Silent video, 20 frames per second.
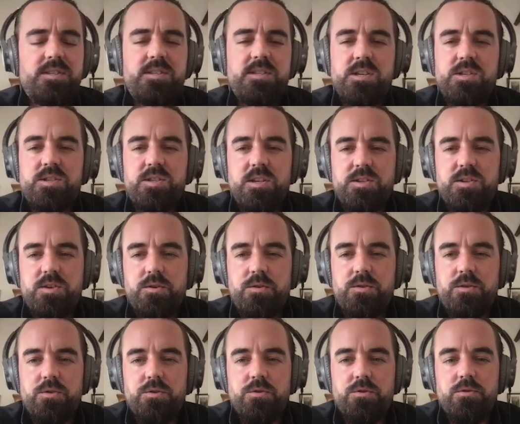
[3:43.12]
62
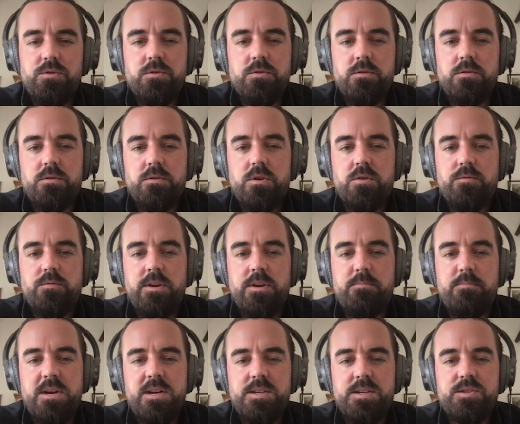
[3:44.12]
your career
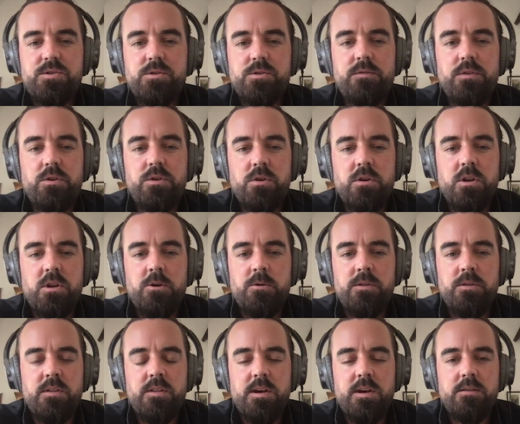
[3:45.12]
best or have you gone lower
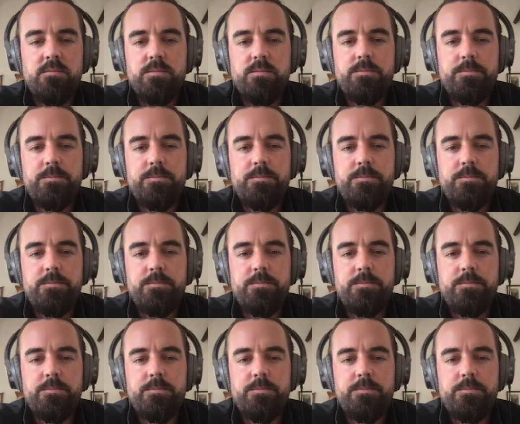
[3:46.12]
than that?